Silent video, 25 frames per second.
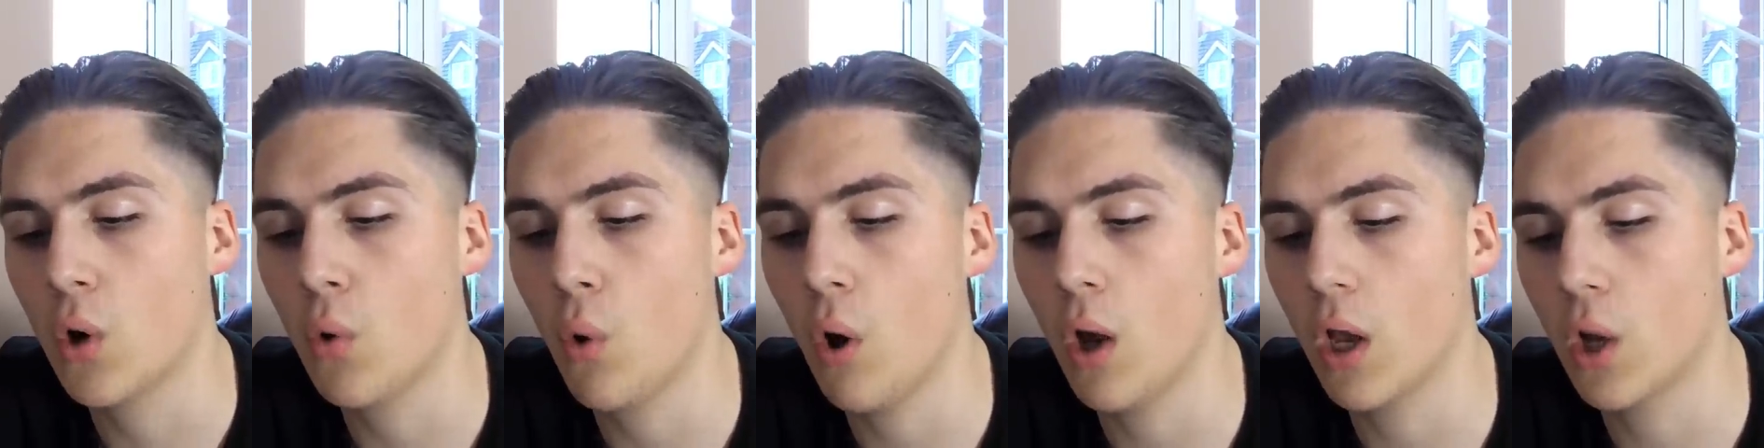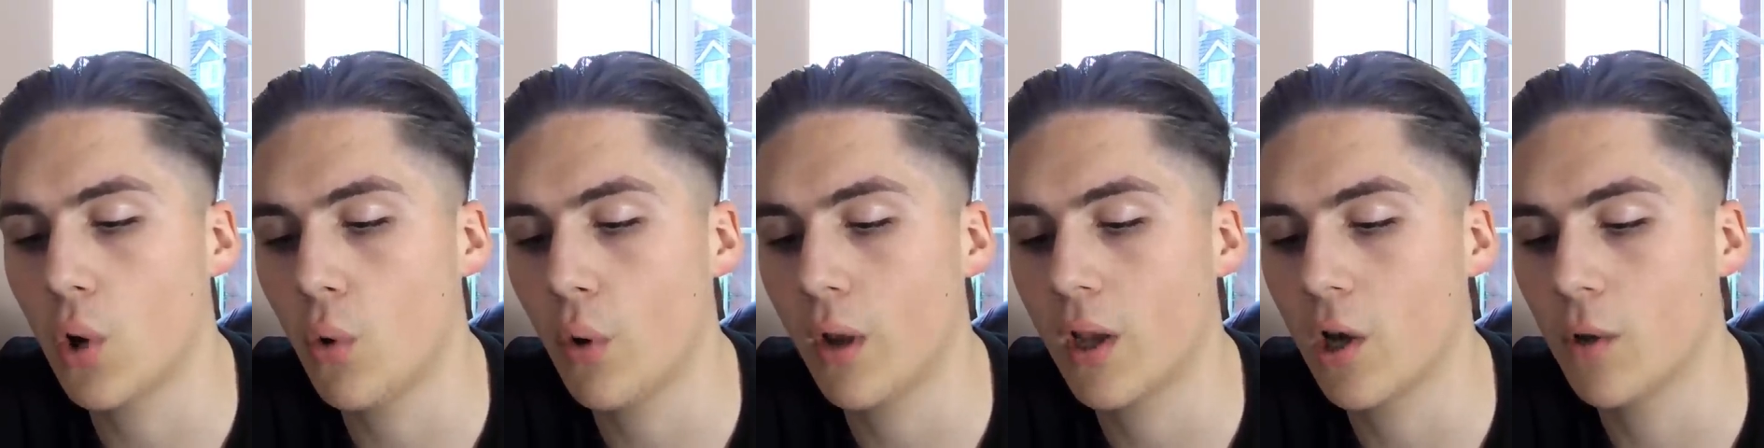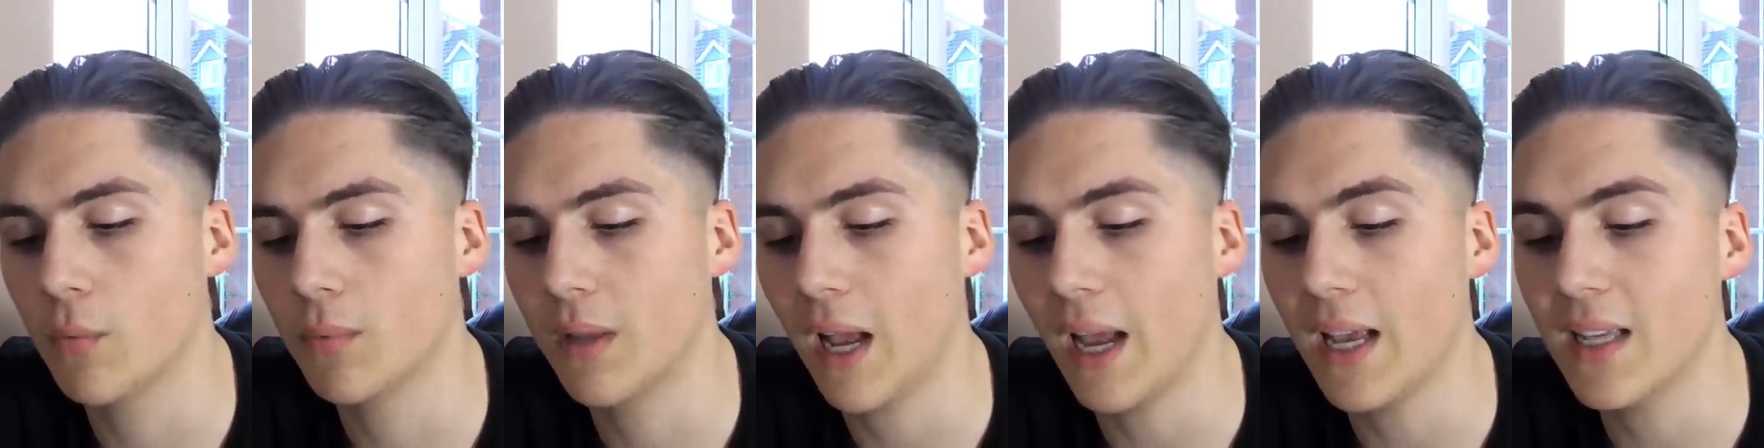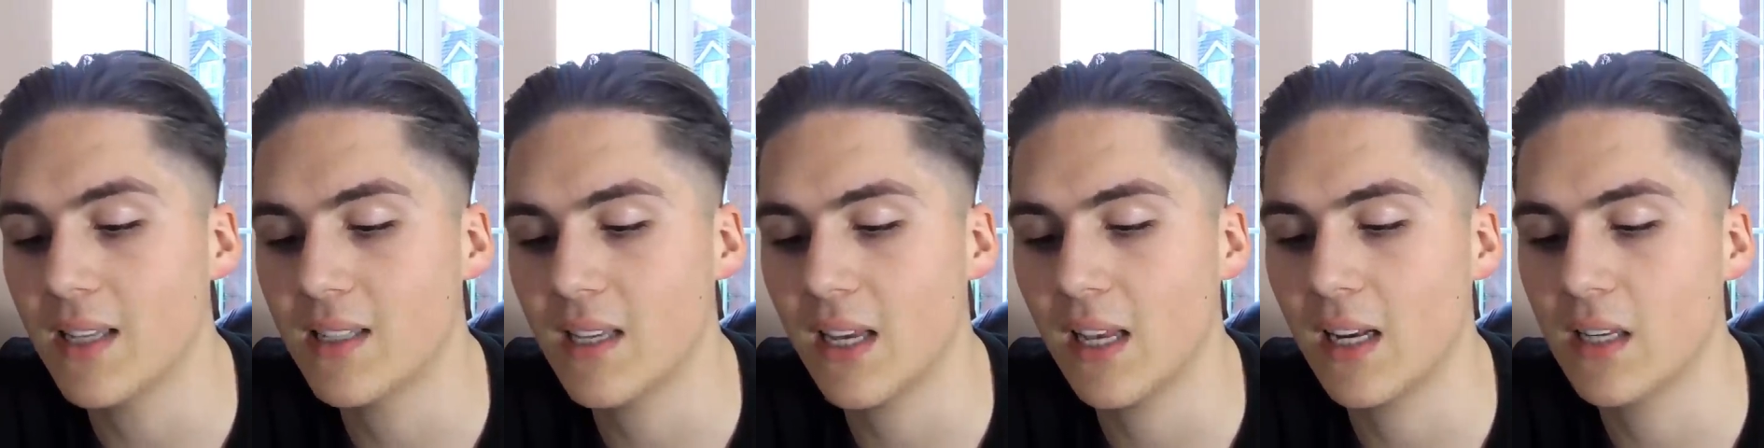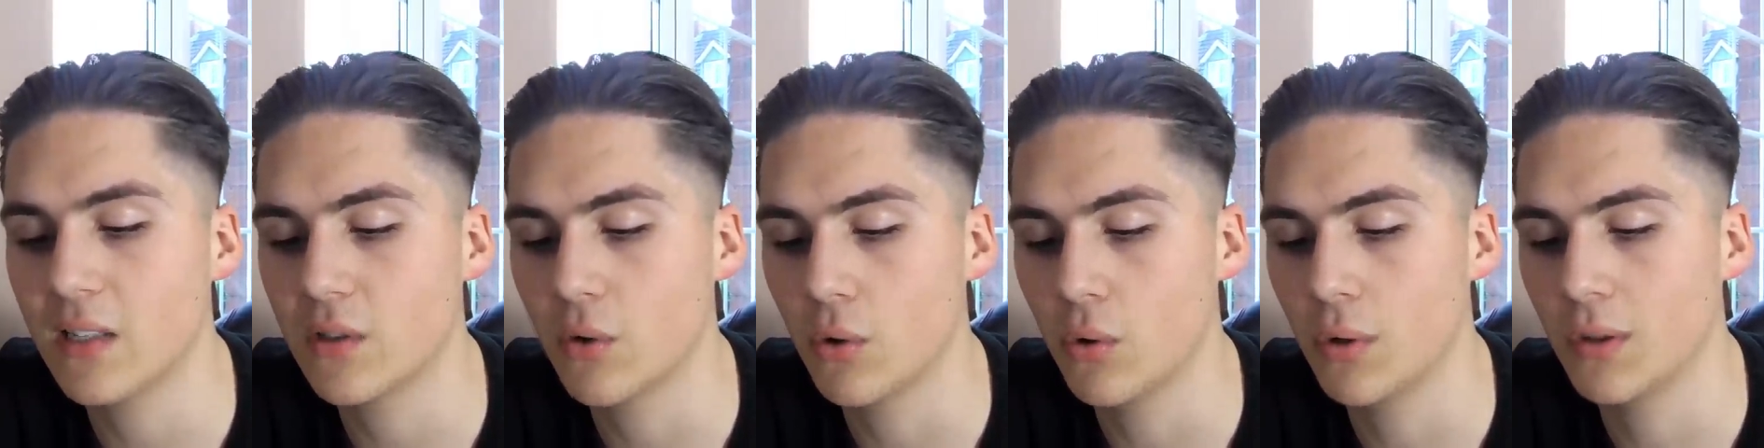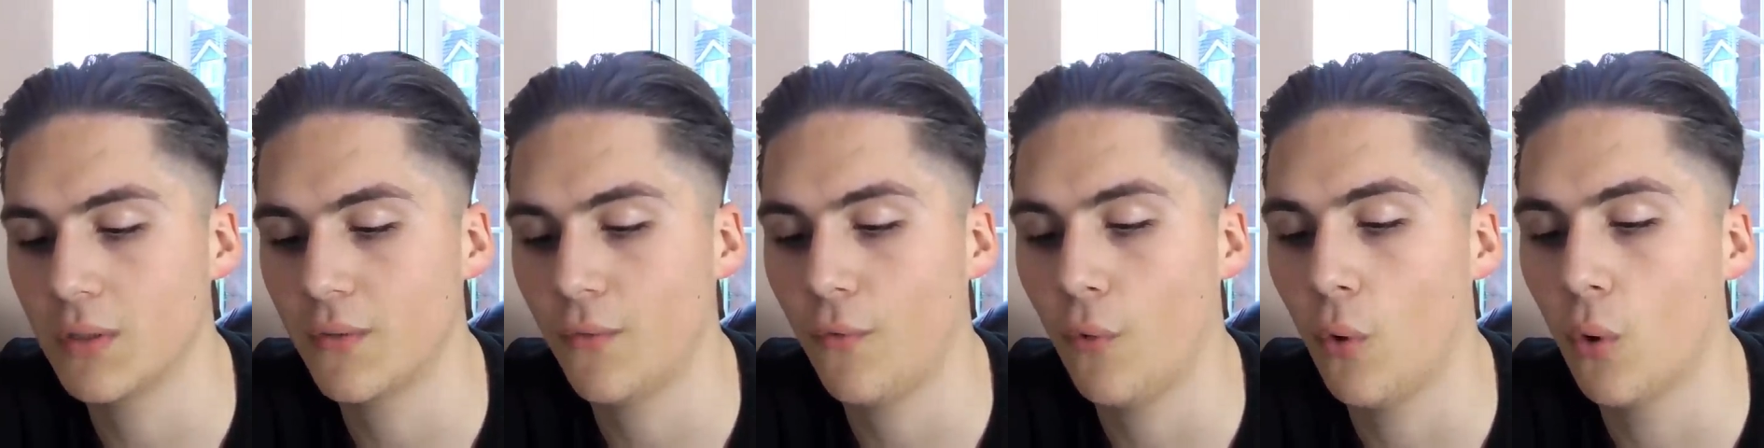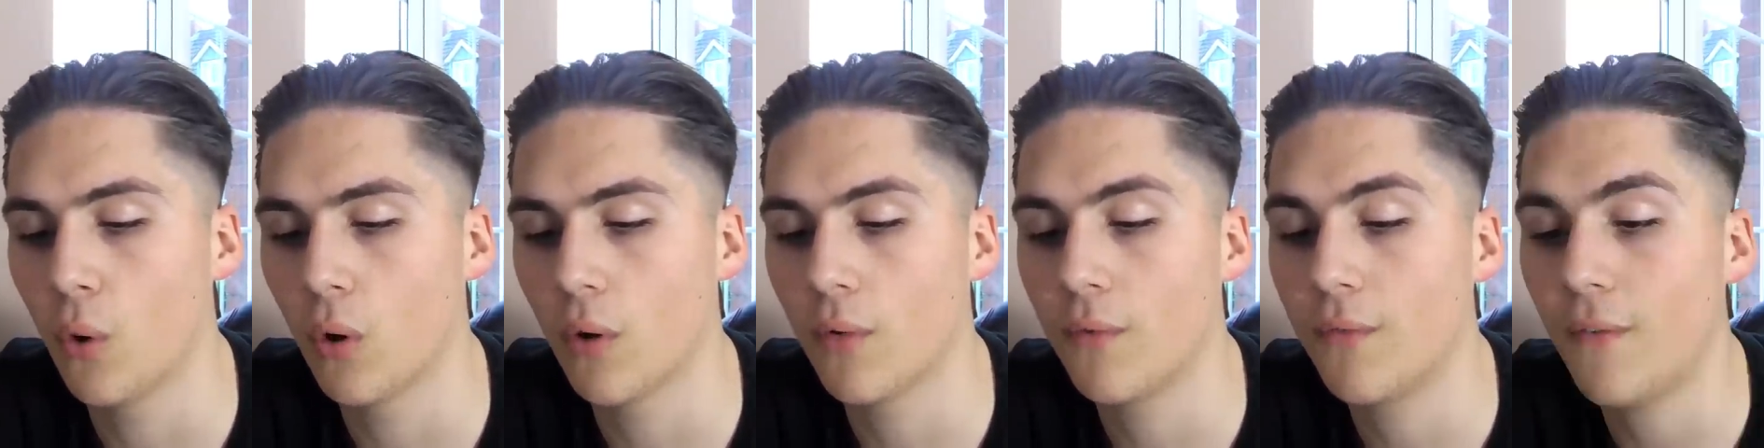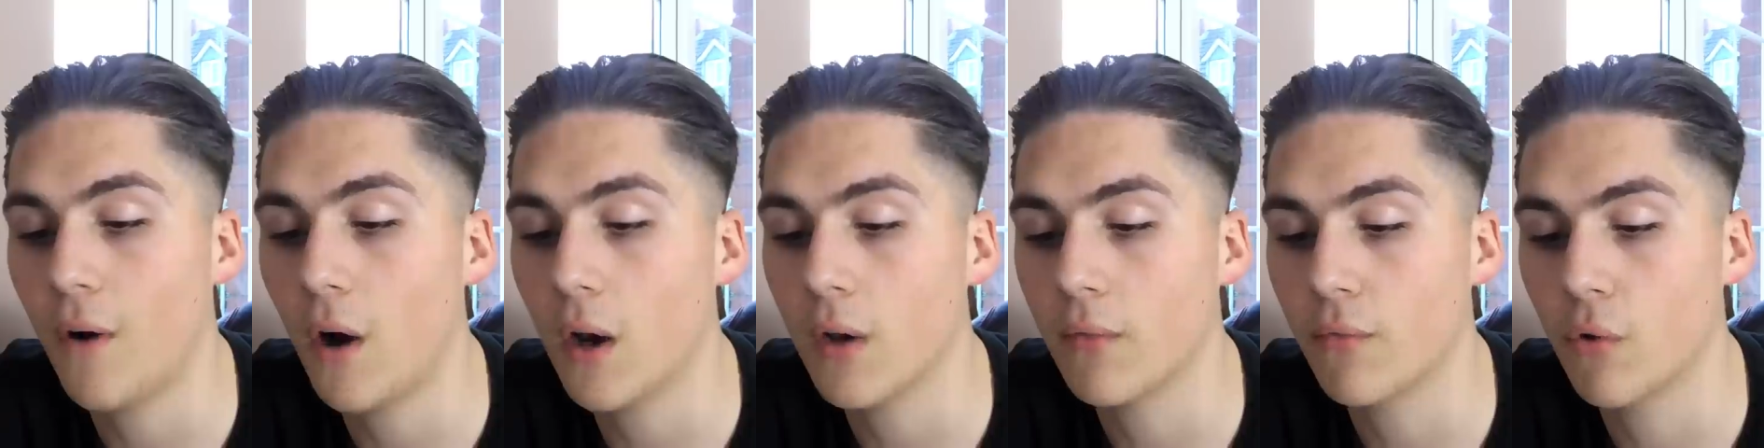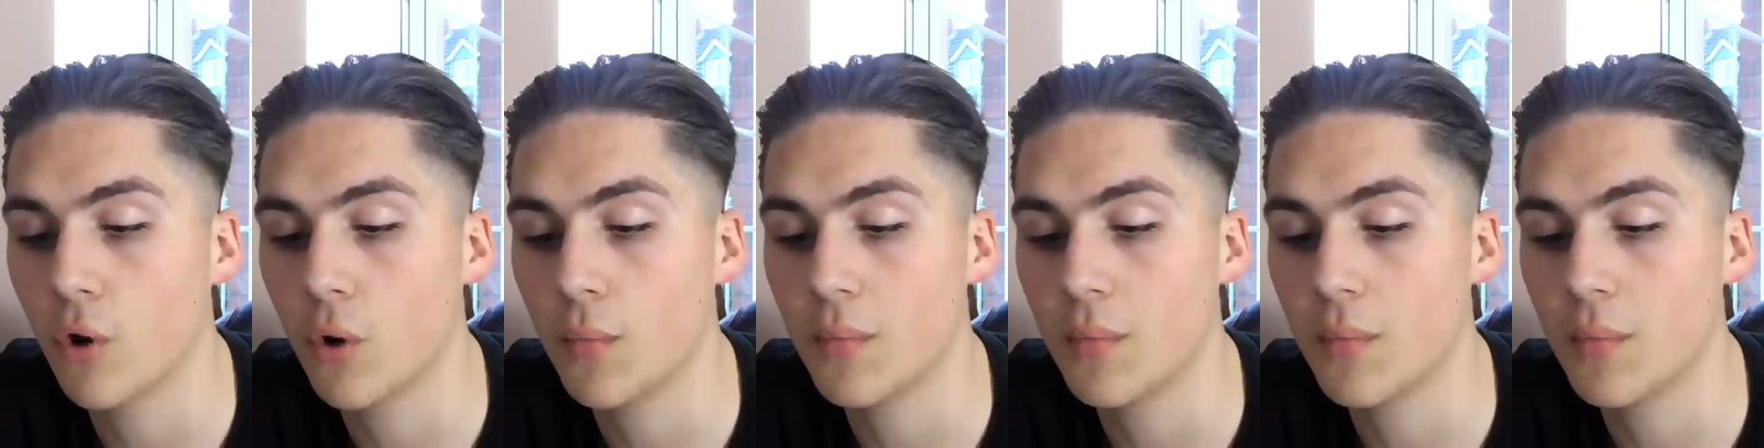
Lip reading: quite a quick update, seeing as there was four or five